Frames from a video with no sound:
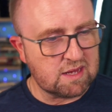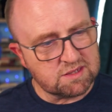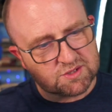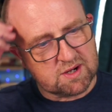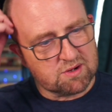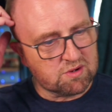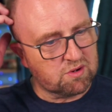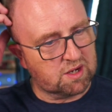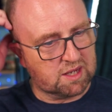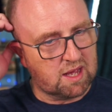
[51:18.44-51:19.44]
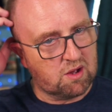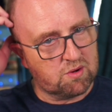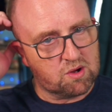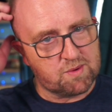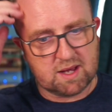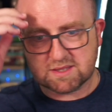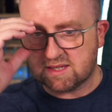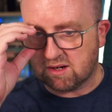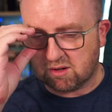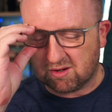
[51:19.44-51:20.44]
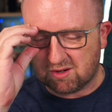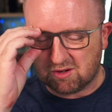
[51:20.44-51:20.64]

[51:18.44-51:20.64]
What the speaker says: Illustrator or Adobe XD are